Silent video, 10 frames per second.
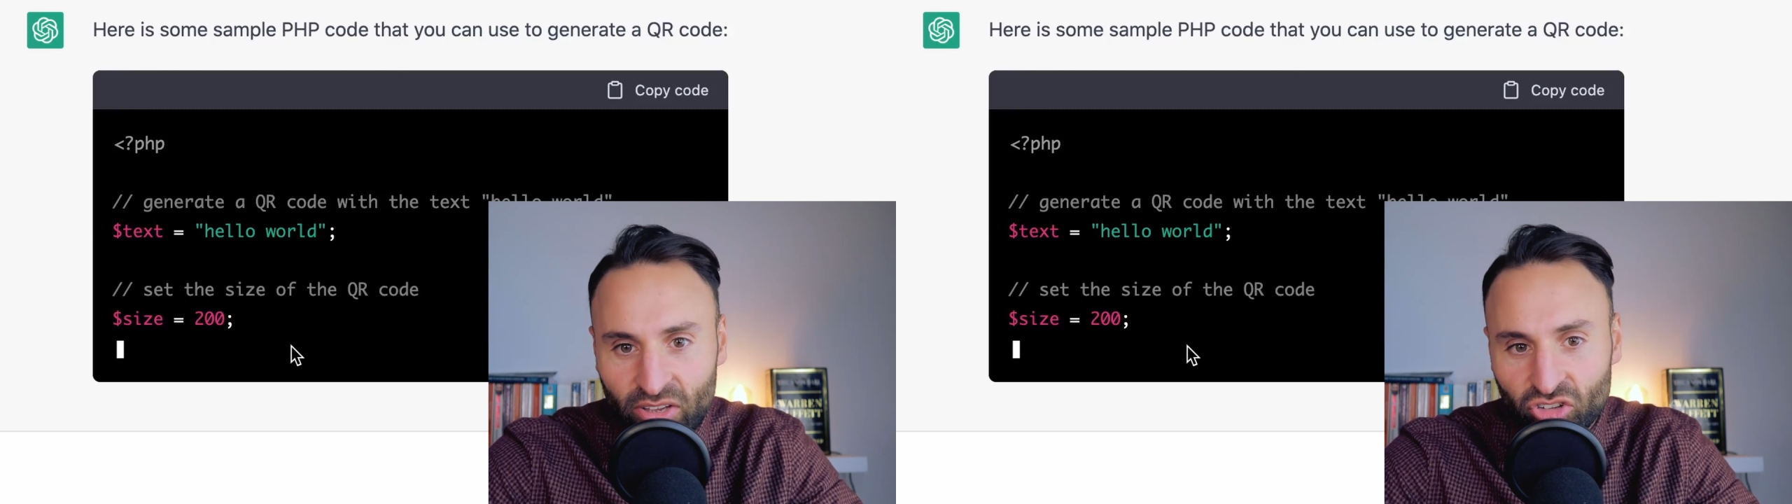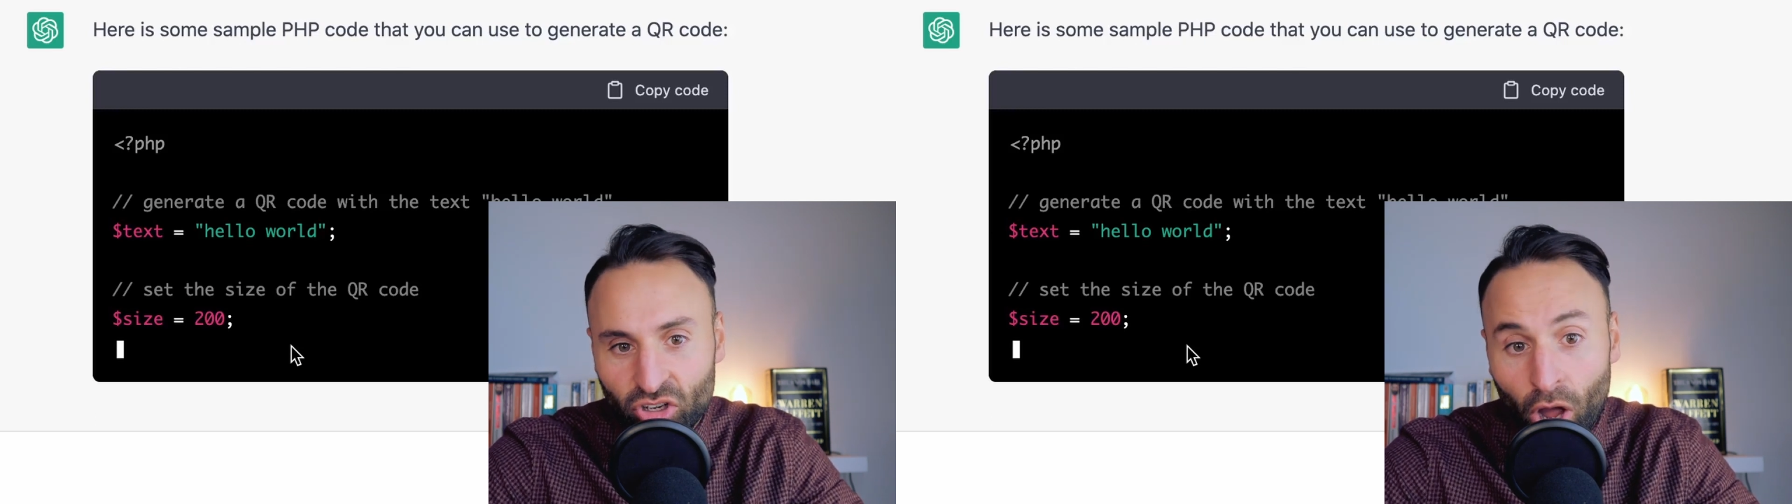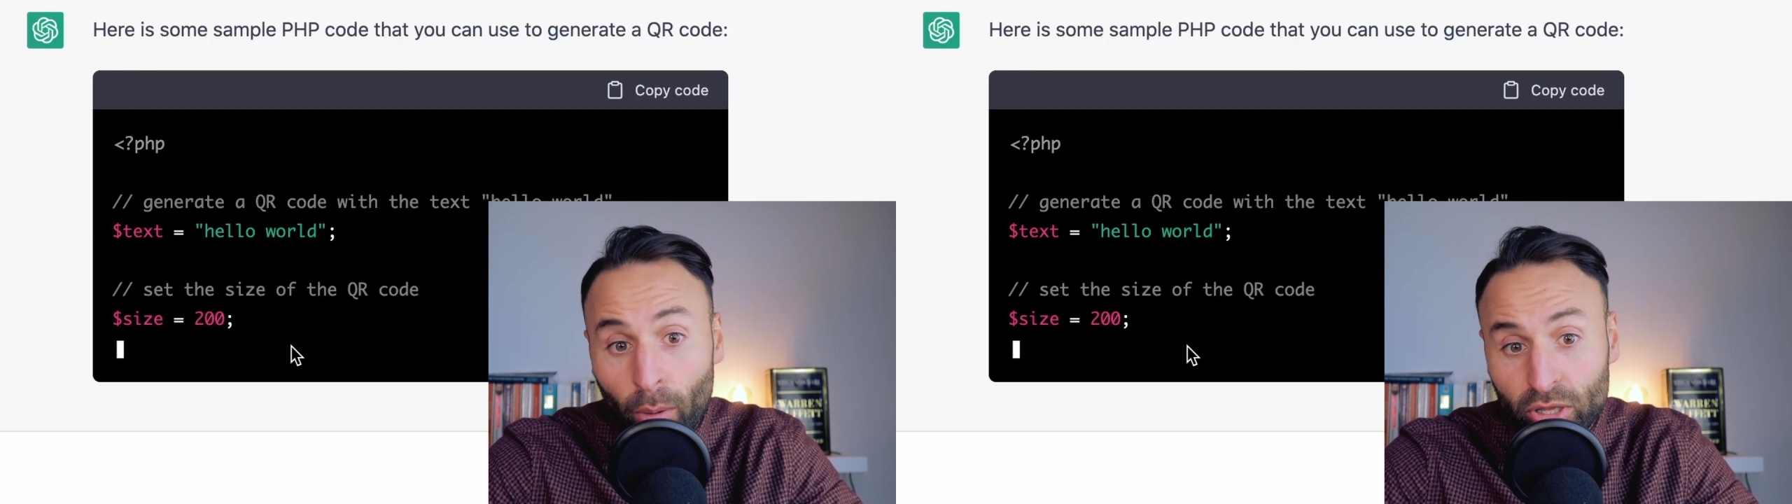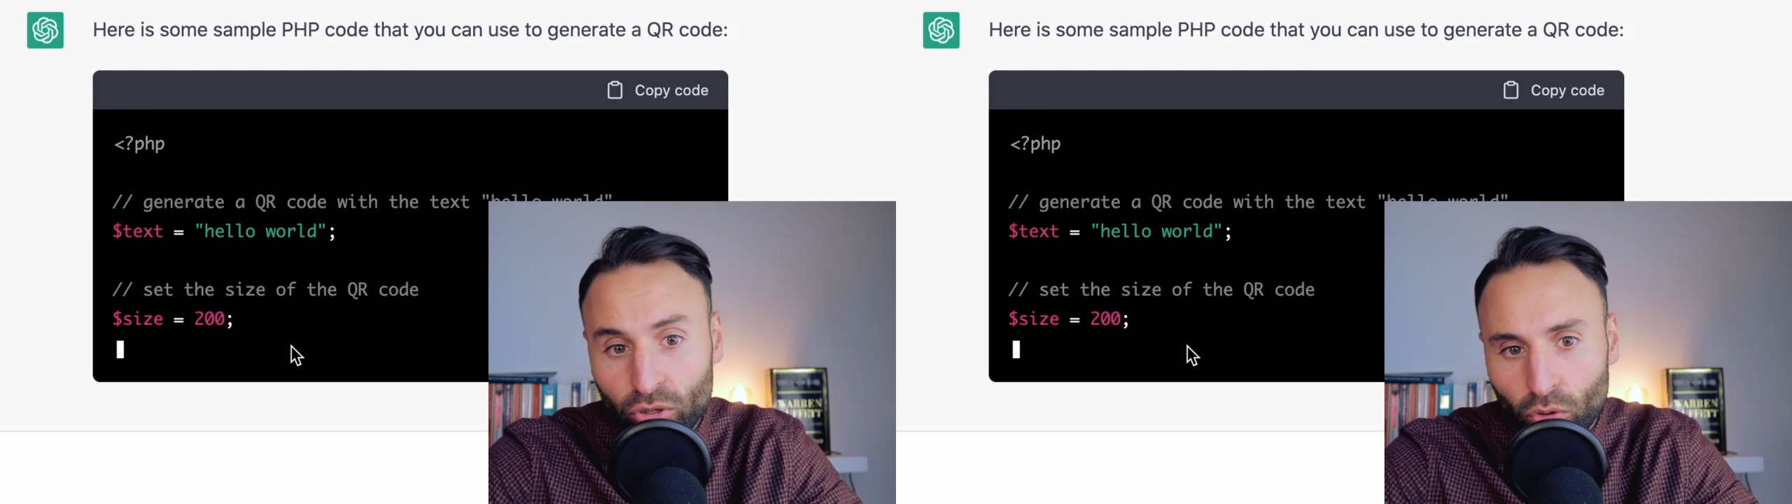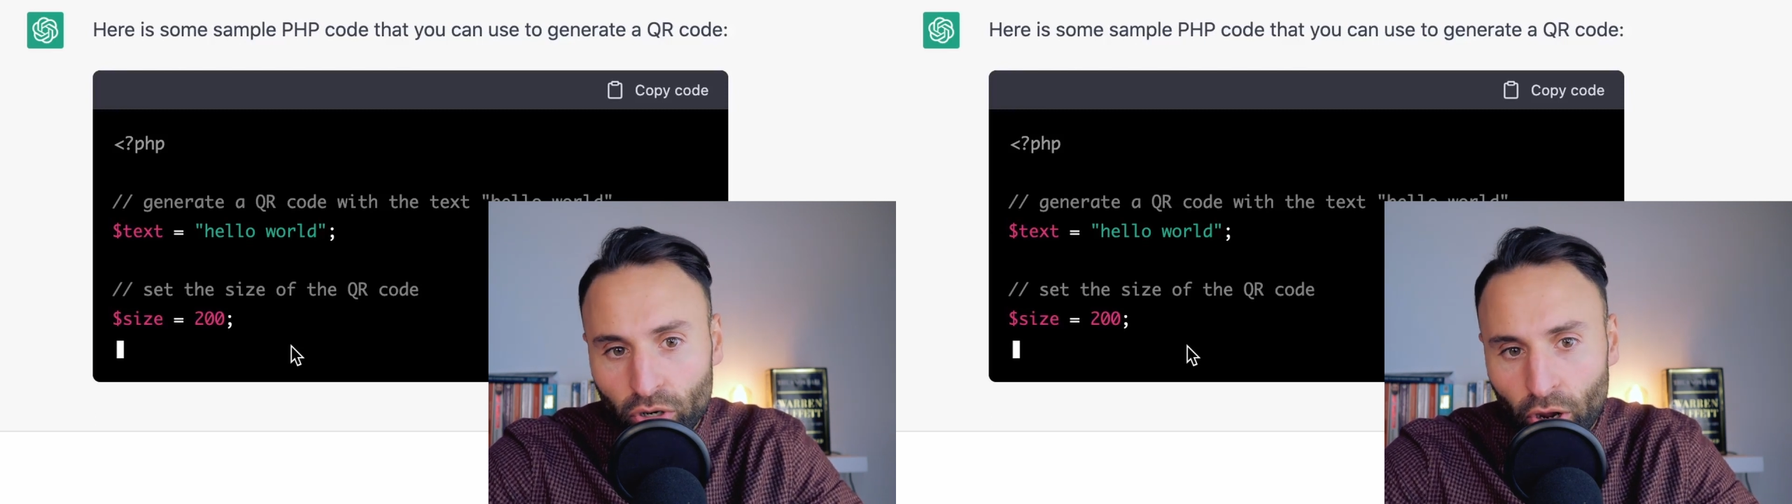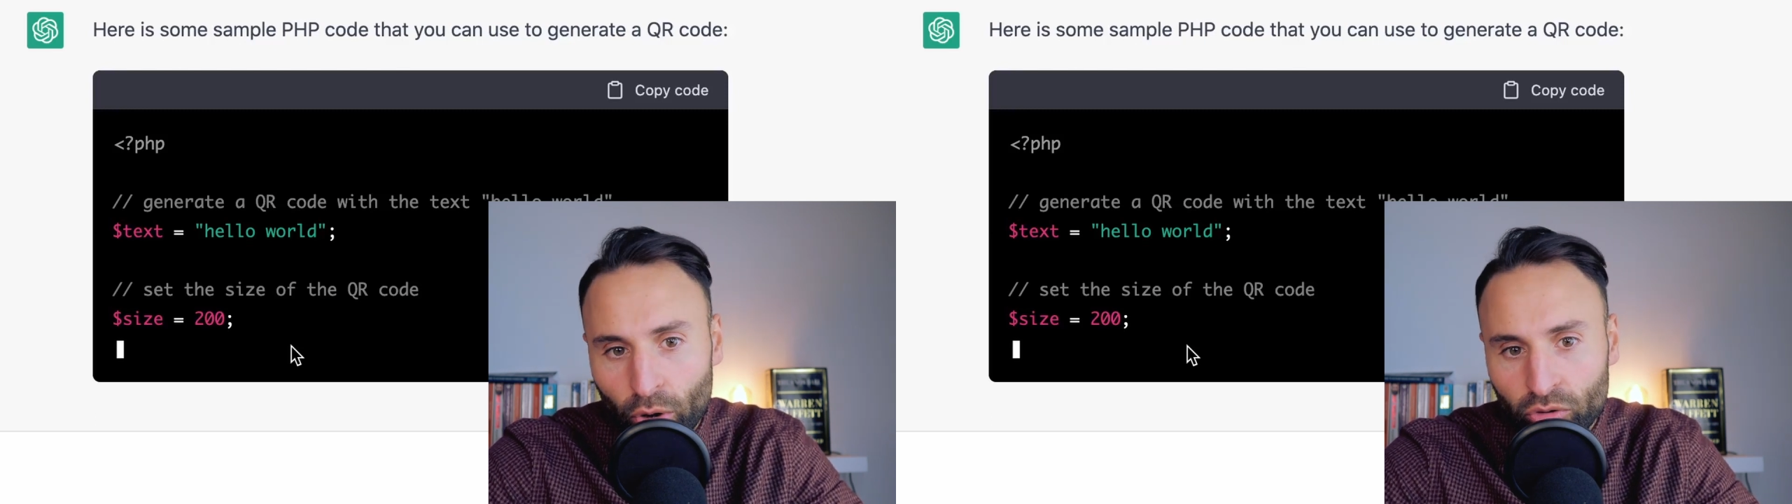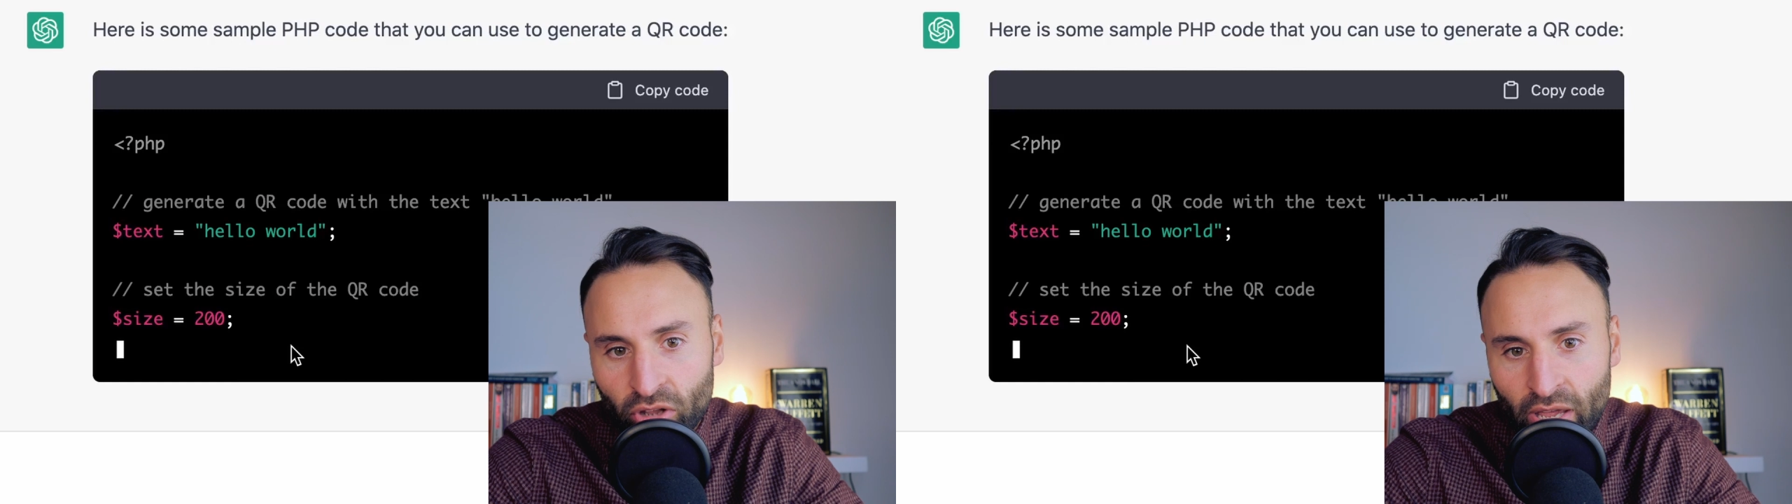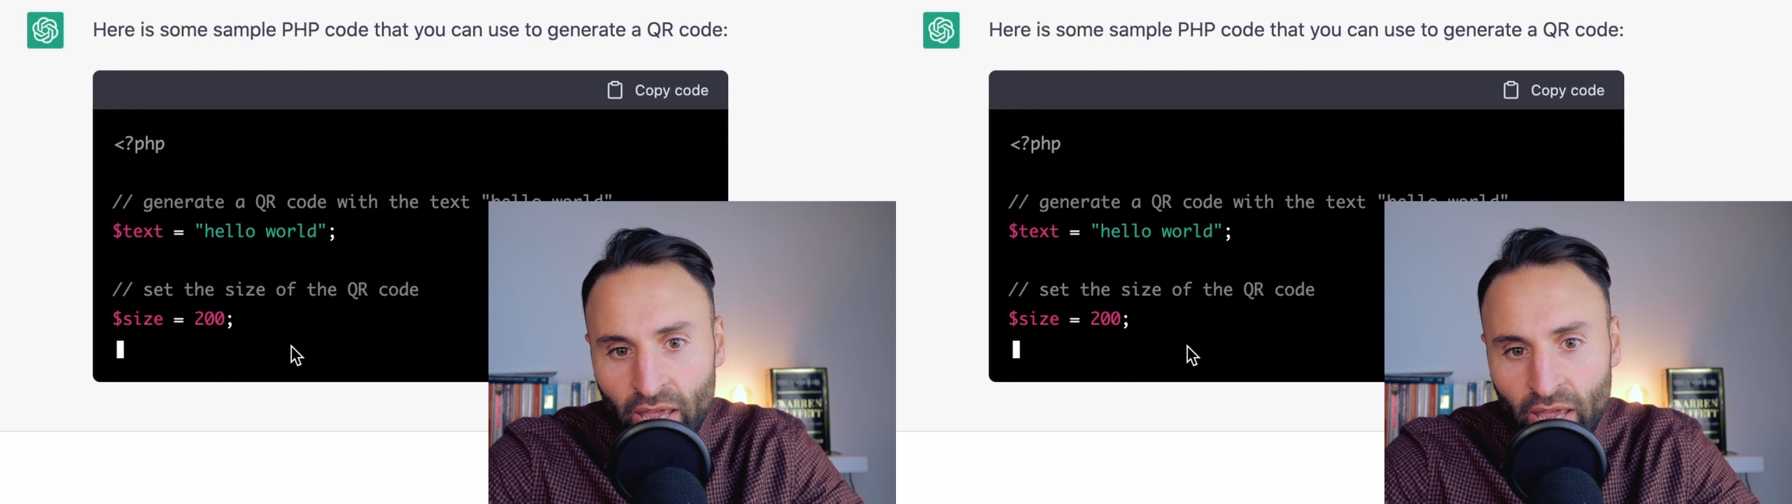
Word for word: is to comment your code